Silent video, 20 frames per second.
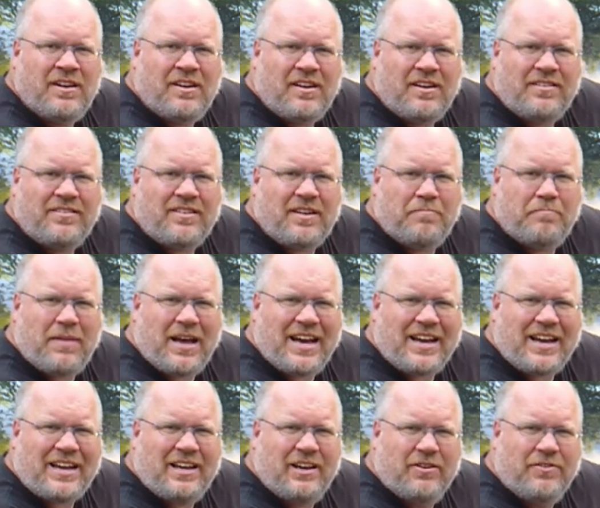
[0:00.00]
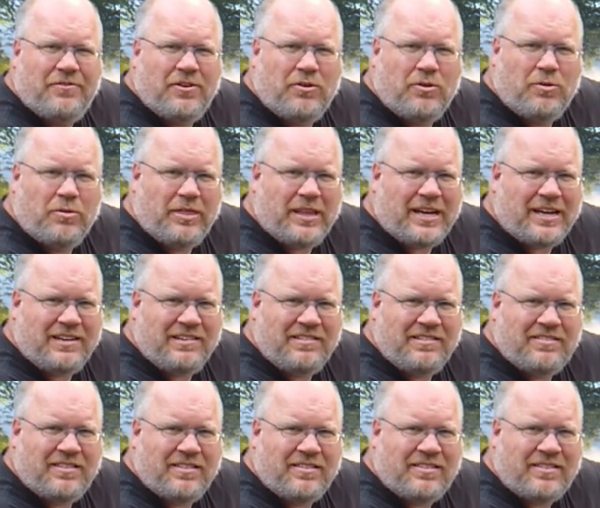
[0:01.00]
Alright, so I'm back here with old
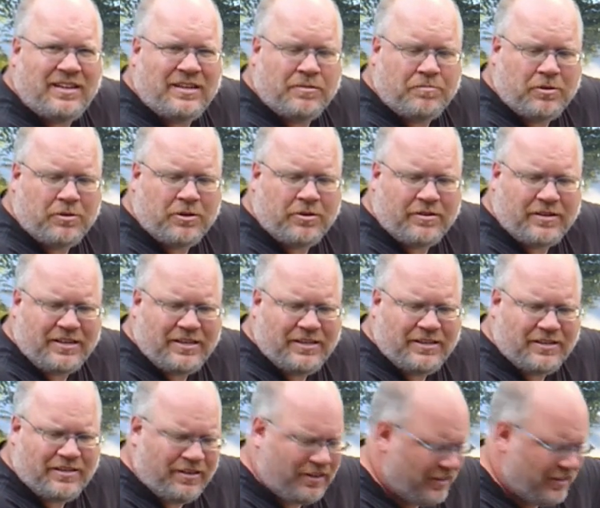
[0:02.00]
Nanny's Thunderbird again.